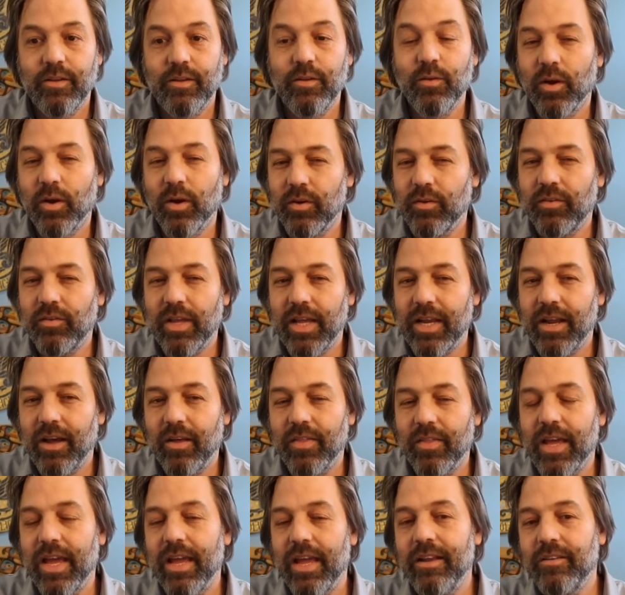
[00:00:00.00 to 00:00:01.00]
Do you understand
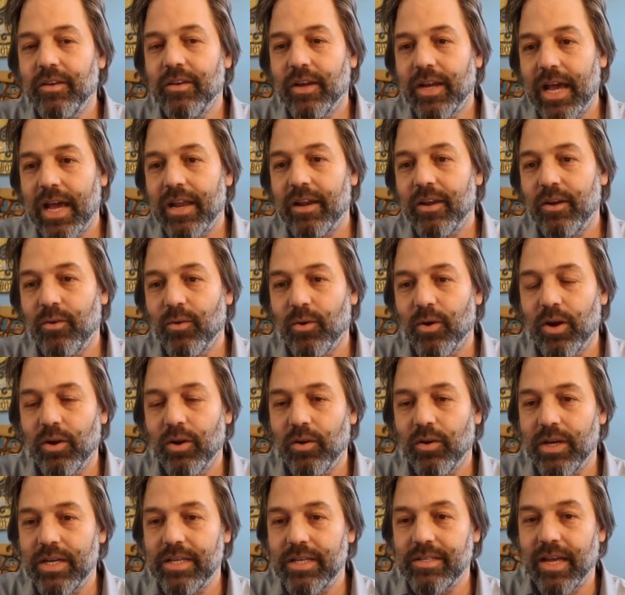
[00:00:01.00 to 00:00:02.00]
how the
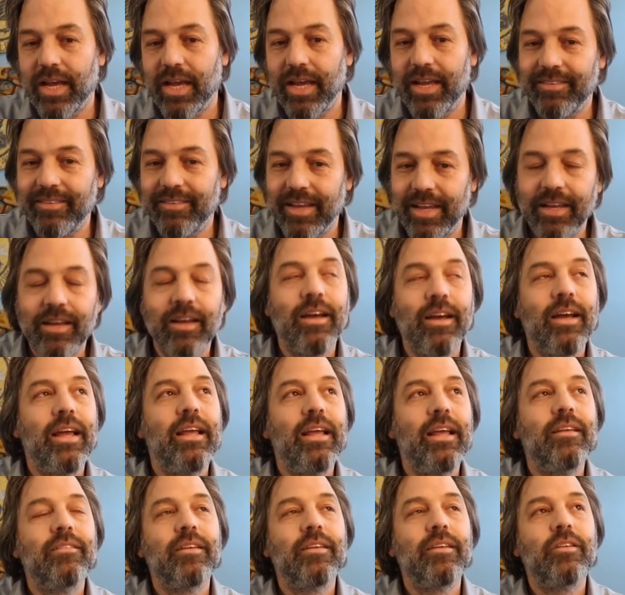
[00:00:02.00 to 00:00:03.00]
intercategorical
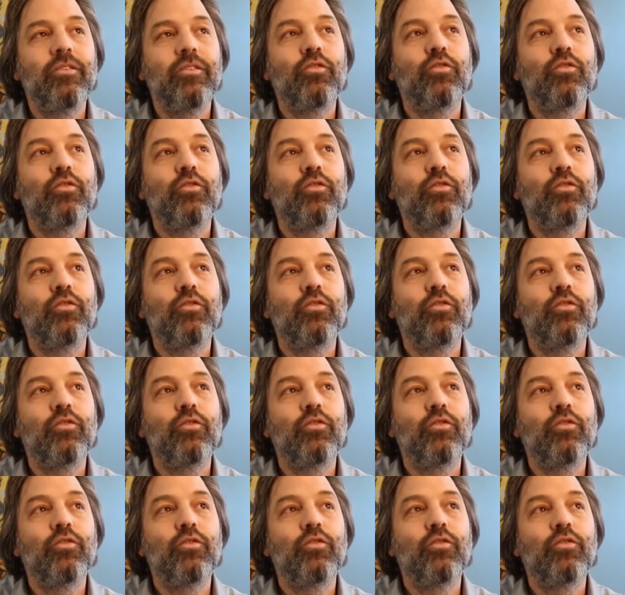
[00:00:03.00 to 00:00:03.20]
is a